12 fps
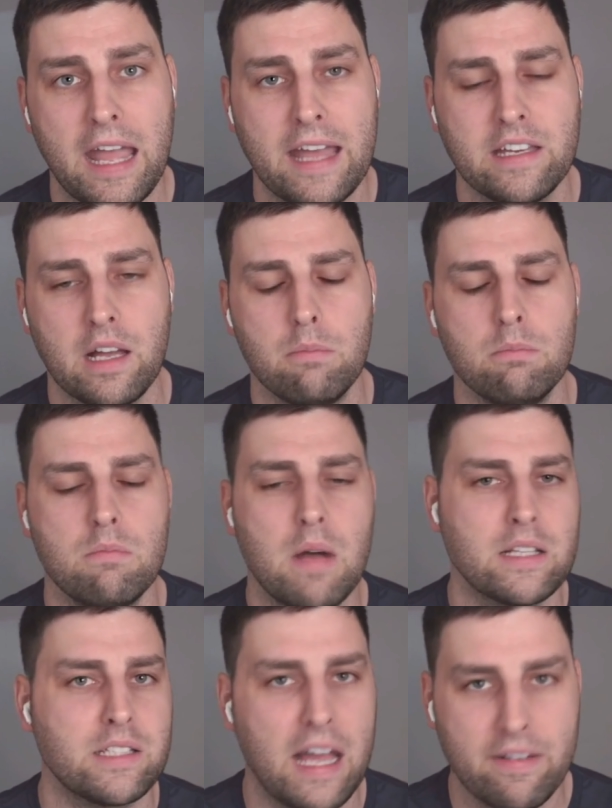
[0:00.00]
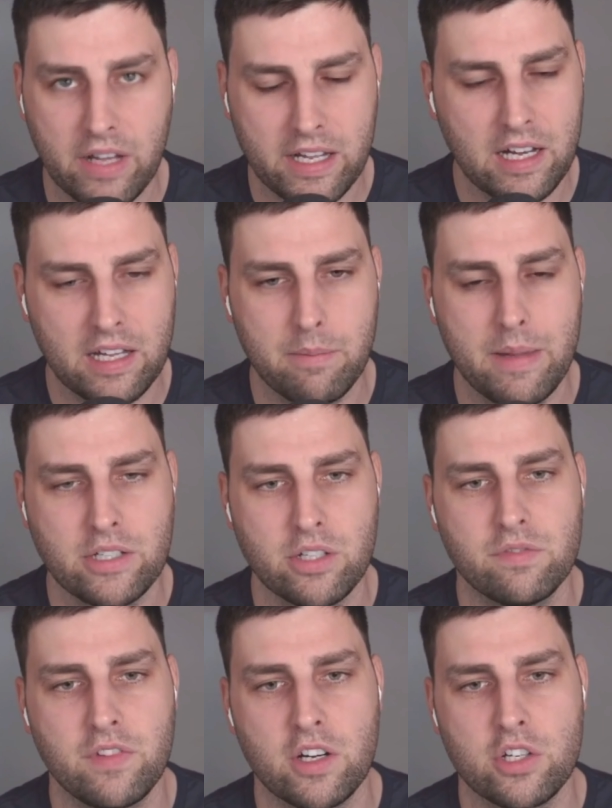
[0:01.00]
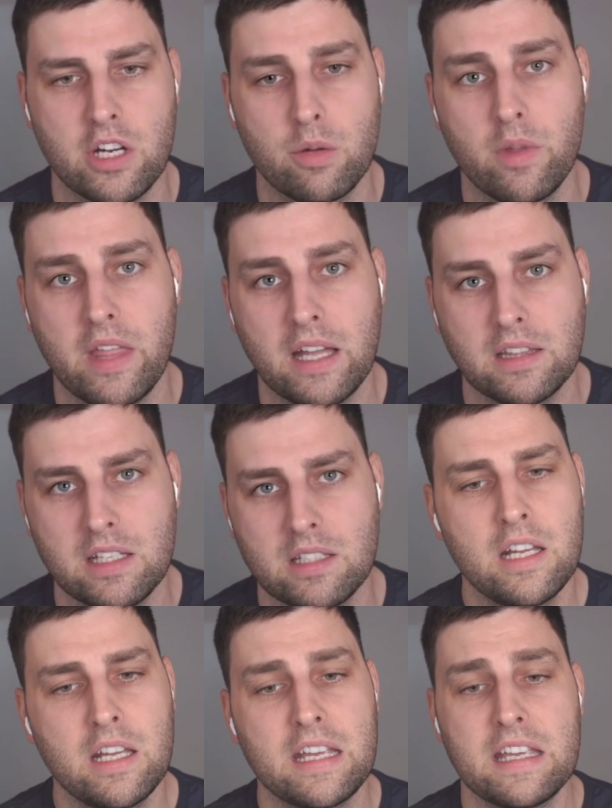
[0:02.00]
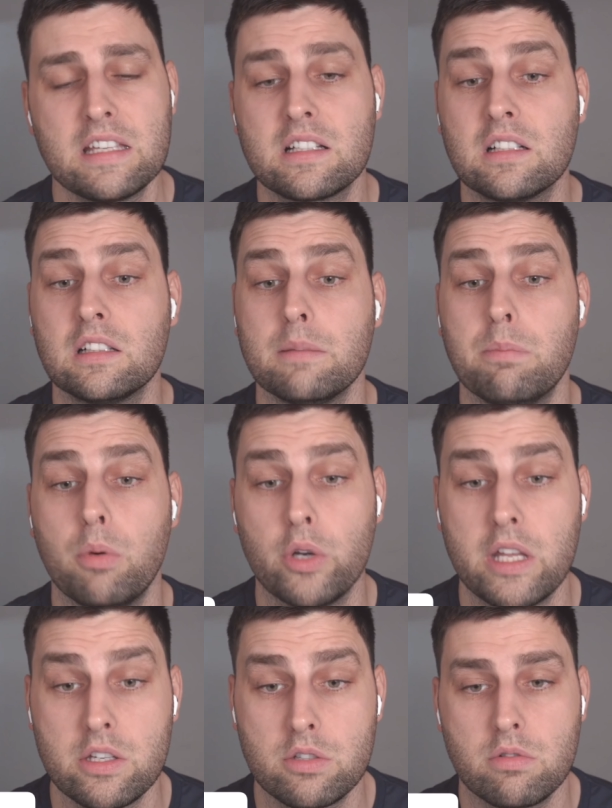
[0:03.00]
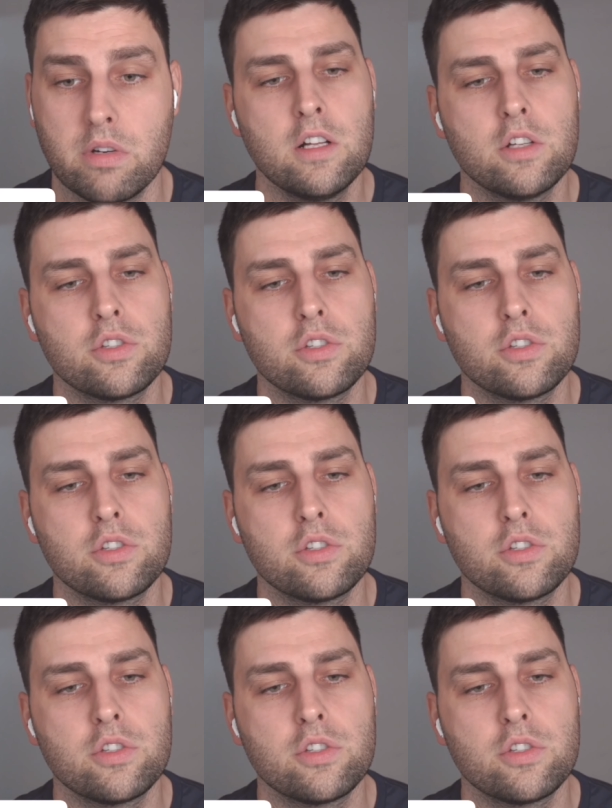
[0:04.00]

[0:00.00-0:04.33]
and a must-have, I can't imagine functioning without this, is Clipboard History.